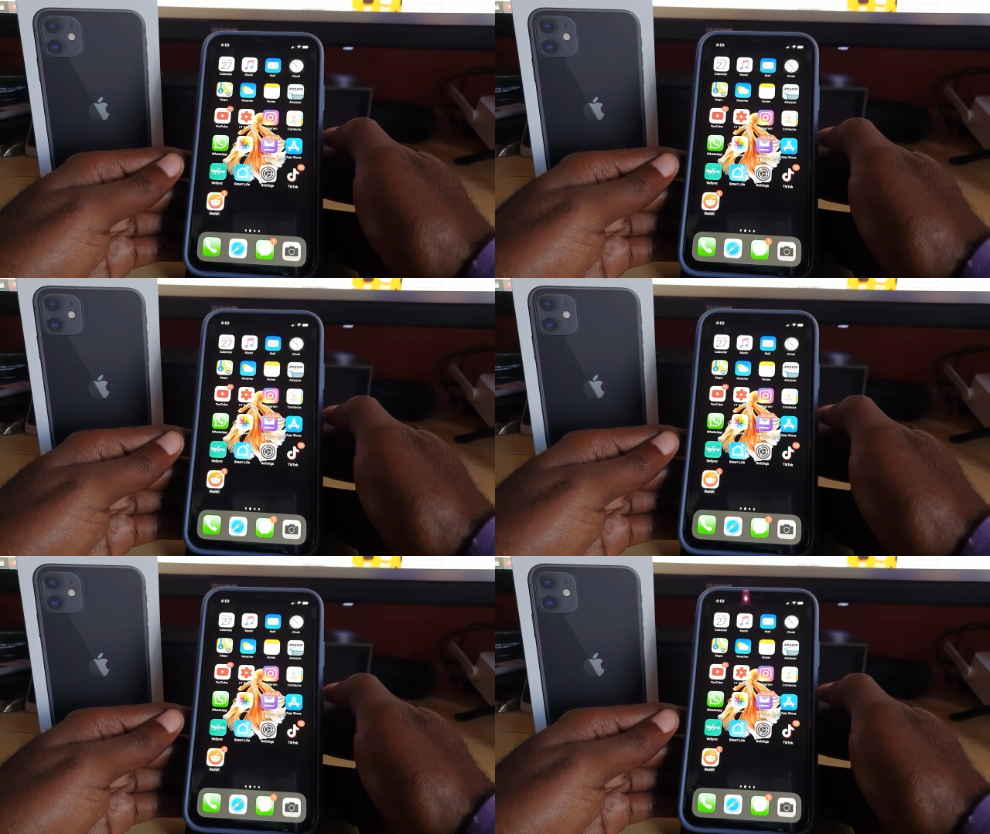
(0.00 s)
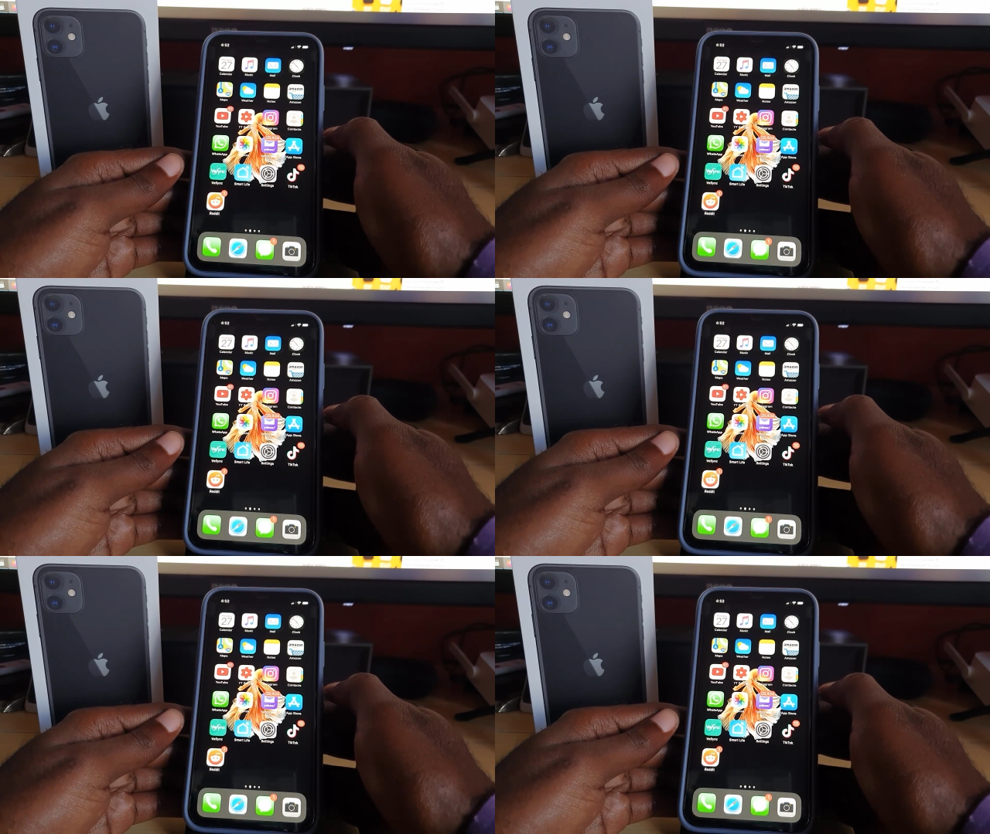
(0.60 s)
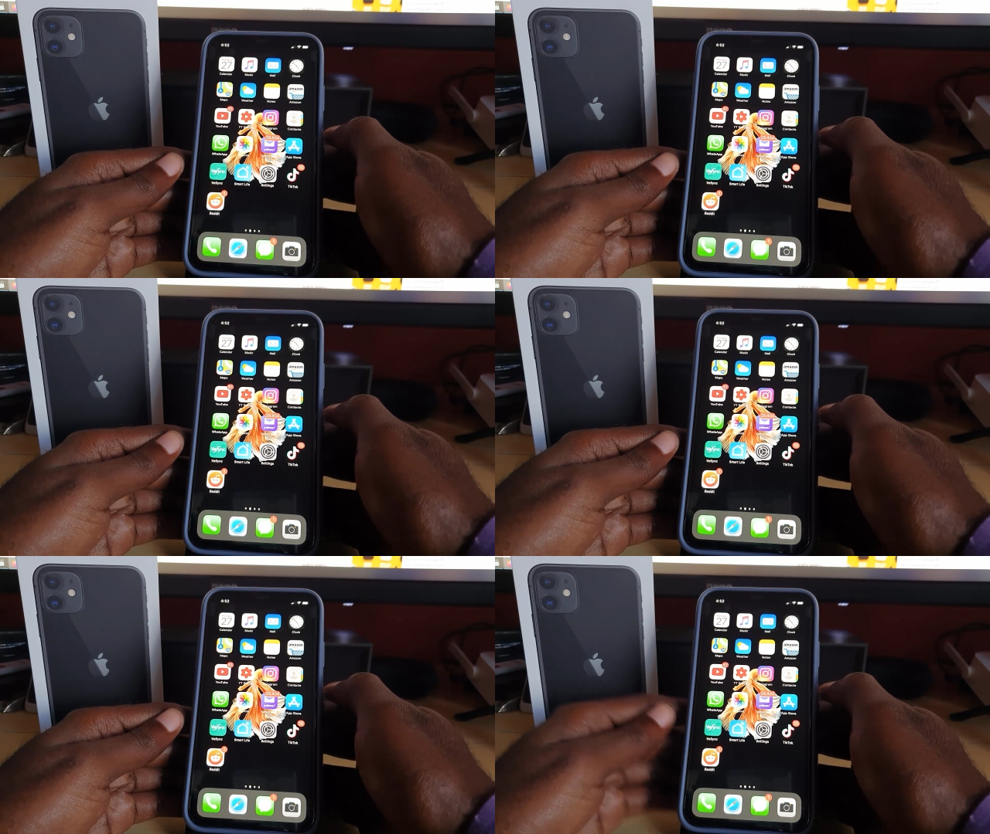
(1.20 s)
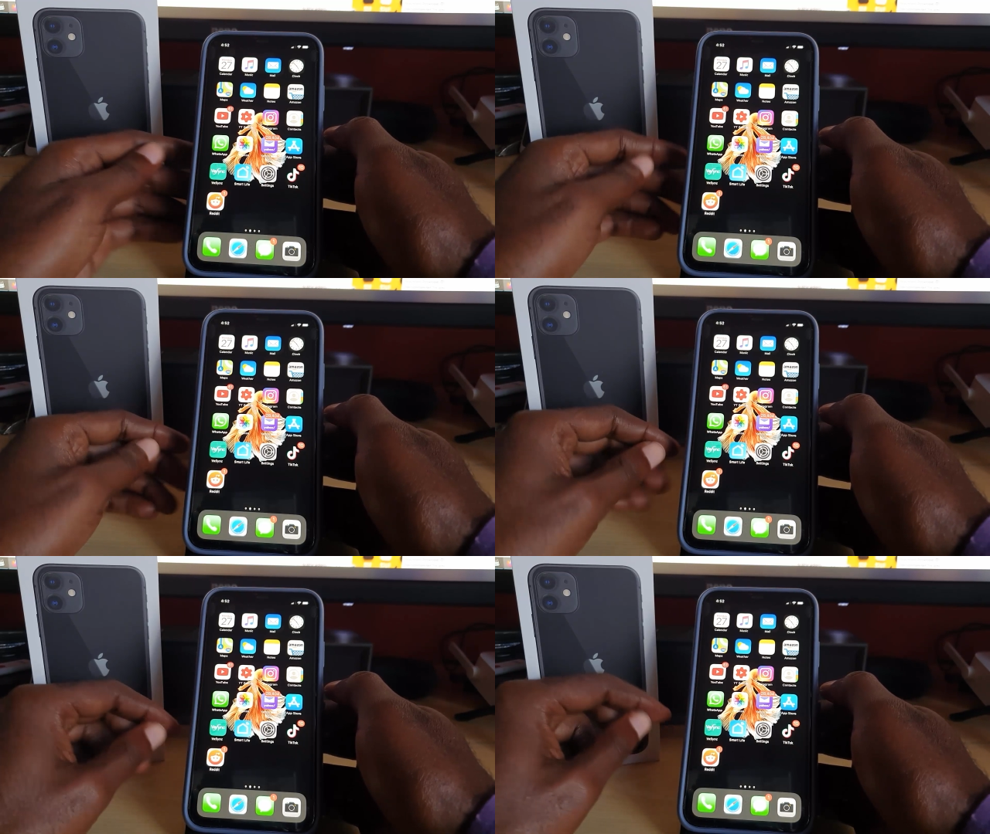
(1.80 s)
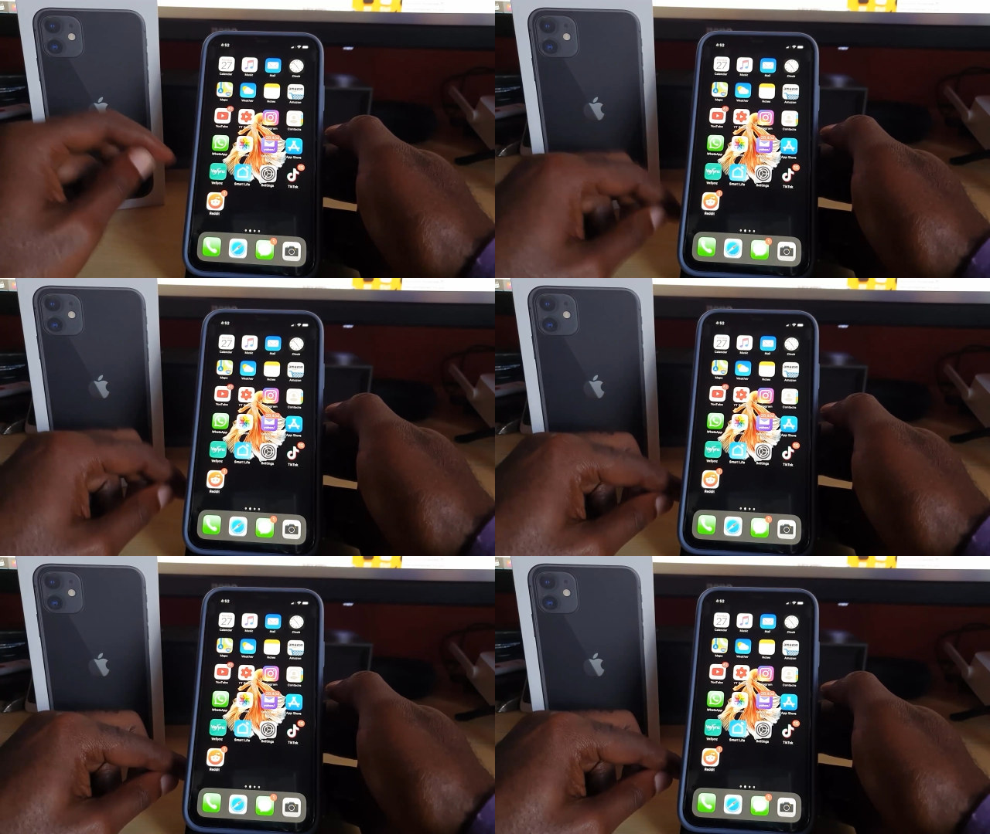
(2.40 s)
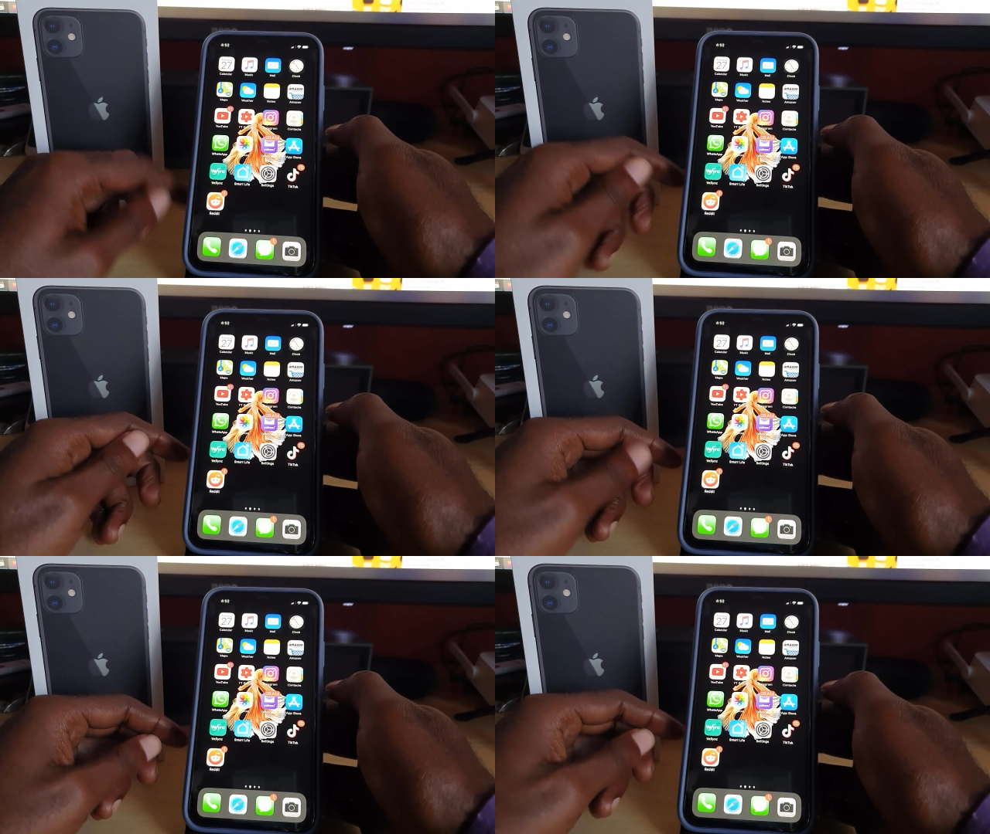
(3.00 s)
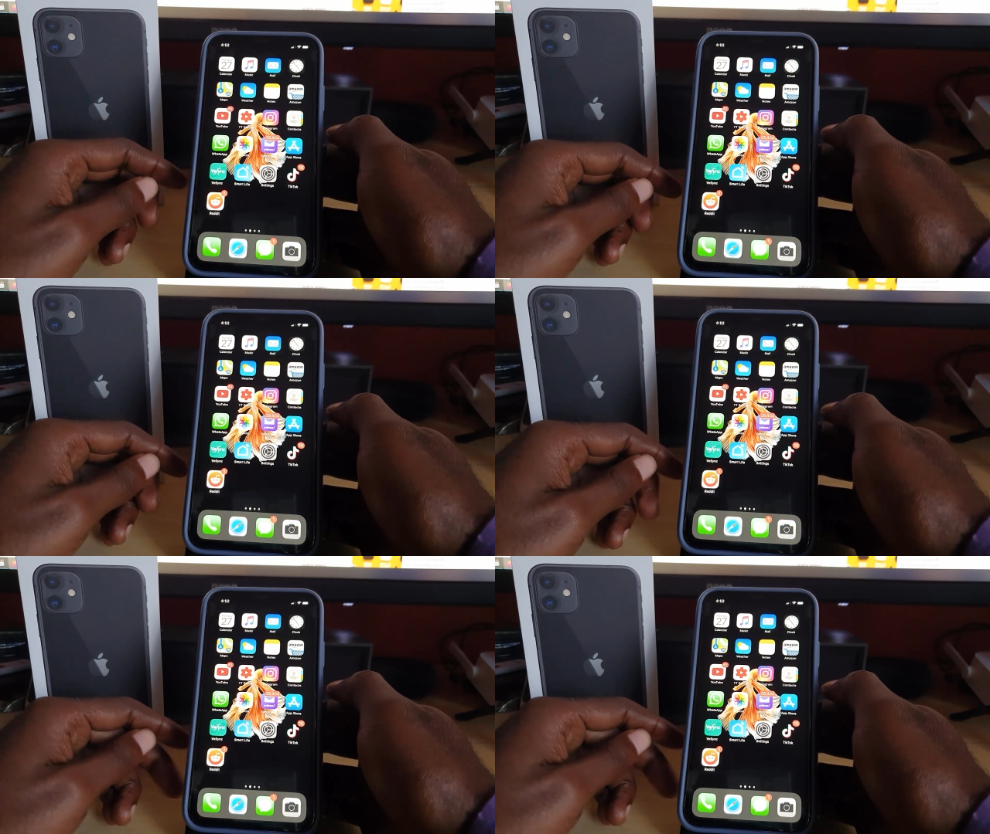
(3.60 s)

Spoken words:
Nobody's mouth can be seen.